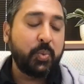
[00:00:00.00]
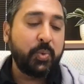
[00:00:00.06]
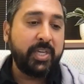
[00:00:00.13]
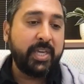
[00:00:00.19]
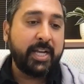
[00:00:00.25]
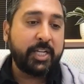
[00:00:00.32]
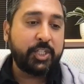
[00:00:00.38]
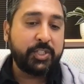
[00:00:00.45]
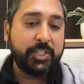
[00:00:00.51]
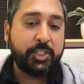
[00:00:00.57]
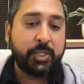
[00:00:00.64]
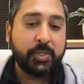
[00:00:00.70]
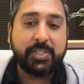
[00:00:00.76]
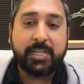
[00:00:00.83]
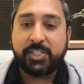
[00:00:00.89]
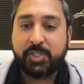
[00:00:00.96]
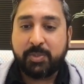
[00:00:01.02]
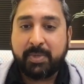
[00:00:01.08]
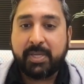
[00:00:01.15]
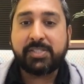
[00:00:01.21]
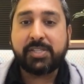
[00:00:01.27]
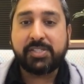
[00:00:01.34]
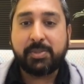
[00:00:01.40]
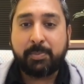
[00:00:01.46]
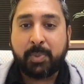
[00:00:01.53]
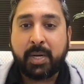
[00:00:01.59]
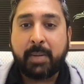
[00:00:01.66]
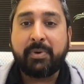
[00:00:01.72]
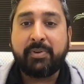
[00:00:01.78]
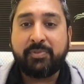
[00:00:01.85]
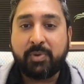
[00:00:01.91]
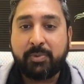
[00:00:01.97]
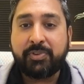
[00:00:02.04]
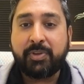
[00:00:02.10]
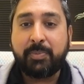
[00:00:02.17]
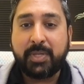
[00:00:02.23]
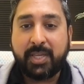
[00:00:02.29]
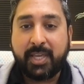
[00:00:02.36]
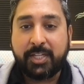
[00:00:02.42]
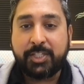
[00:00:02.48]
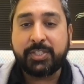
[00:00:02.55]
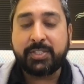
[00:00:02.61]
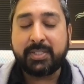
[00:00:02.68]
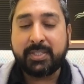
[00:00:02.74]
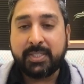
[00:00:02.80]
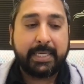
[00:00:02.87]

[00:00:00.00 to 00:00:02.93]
we actually chose SMS as the primary form of communication.